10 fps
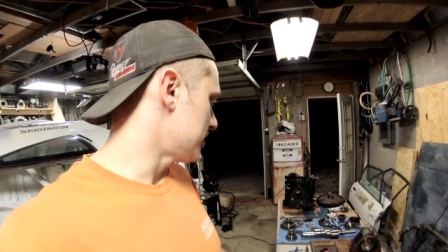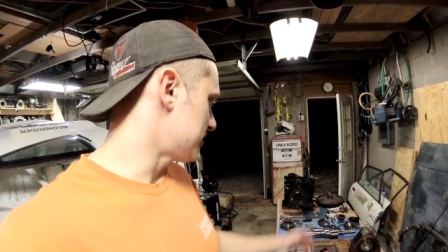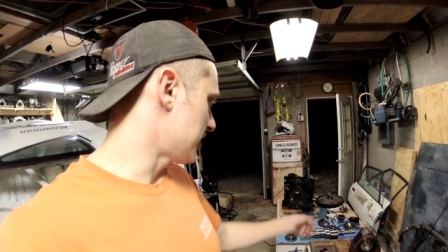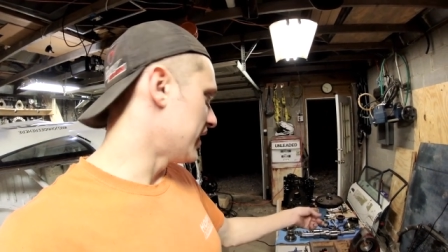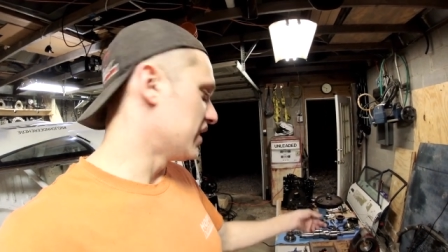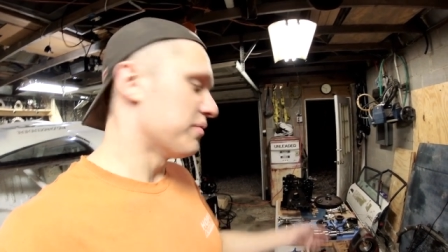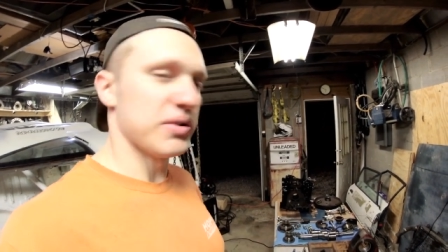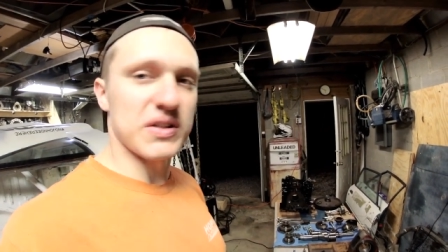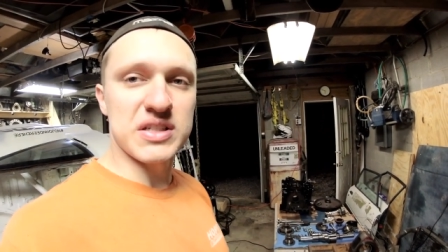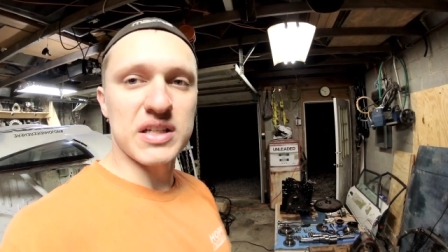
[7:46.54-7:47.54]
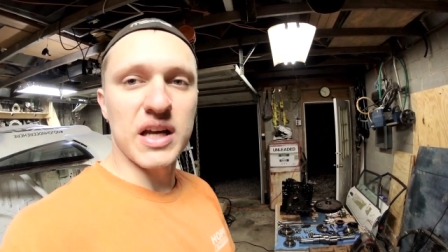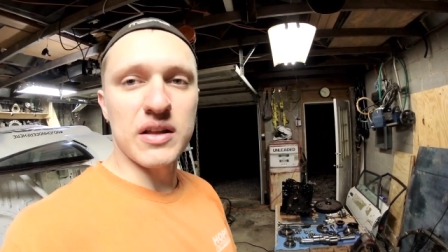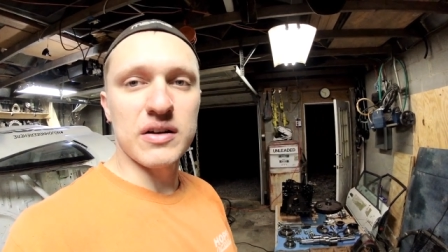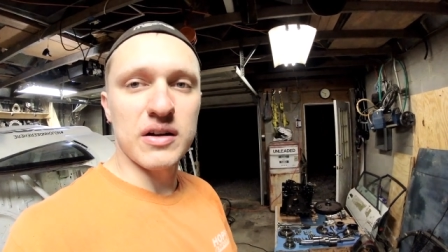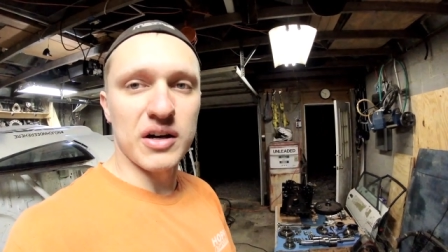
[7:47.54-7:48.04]
Excited to put this
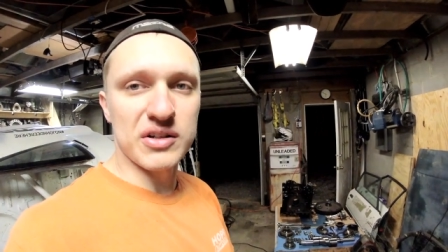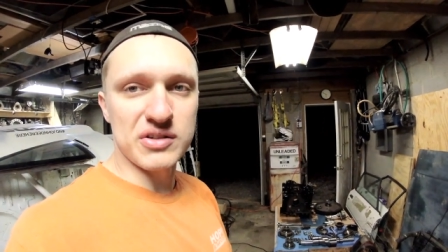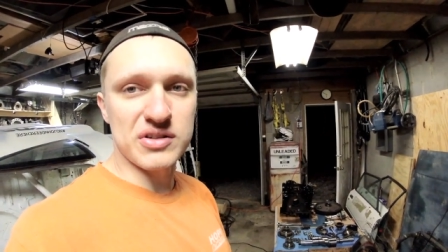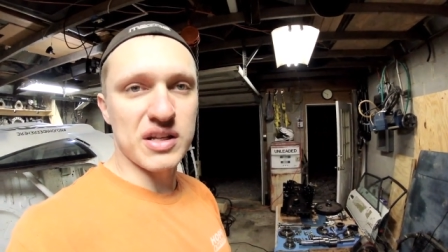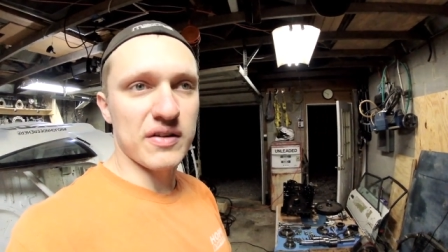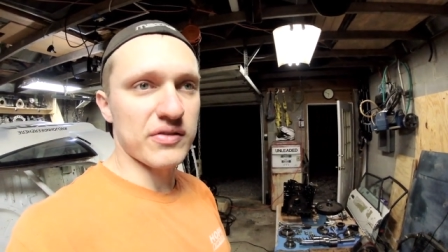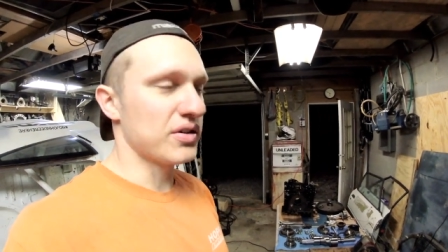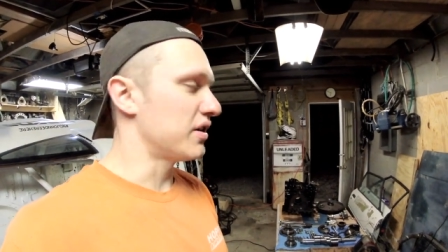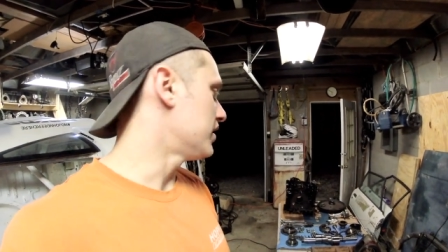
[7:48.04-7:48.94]
together. Hunter's never